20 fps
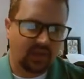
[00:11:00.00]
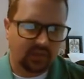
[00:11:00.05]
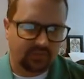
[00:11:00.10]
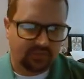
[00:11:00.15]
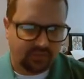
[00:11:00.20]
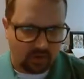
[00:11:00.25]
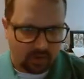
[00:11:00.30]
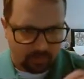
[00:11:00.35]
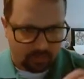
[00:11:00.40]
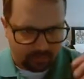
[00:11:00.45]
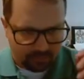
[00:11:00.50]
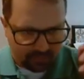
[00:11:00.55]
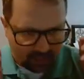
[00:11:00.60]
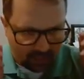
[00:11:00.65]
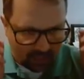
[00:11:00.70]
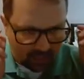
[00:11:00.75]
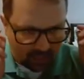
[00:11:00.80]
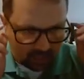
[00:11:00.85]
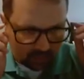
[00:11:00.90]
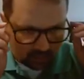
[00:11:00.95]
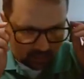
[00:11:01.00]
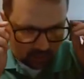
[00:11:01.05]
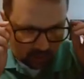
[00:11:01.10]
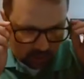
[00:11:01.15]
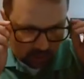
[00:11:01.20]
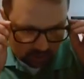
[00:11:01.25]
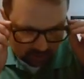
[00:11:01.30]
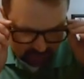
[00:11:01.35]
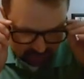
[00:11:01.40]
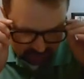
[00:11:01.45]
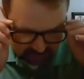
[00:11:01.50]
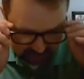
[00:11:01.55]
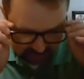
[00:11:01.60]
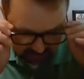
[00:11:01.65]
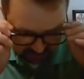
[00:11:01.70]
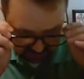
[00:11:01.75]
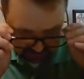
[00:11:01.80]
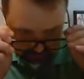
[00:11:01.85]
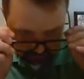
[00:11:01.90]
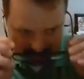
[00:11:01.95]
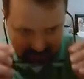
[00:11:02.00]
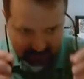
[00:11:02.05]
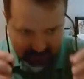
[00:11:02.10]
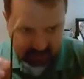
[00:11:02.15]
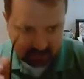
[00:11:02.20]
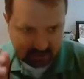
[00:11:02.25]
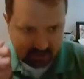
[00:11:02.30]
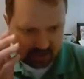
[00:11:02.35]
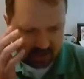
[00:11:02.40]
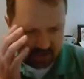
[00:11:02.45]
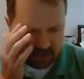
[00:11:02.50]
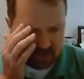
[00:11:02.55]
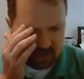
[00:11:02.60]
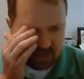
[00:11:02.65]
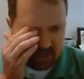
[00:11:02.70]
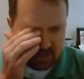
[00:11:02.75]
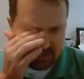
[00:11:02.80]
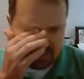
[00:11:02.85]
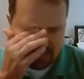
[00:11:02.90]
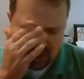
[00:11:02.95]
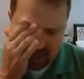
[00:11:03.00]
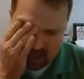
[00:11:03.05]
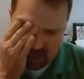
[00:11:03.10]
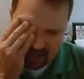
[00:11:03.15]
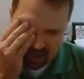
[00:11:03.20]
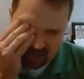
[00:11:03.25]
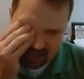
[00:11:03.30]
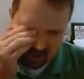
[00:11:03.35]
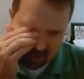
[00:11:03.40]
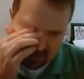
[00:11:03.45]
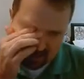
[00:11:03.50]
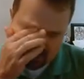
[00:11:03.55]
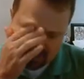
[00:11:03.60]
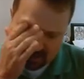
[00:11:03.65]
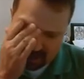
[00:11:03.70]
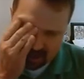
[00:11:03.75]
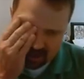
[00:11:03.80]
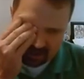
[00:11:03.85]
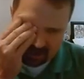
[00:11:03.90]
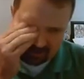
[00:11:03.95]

from the large intestine bacteria. They have a high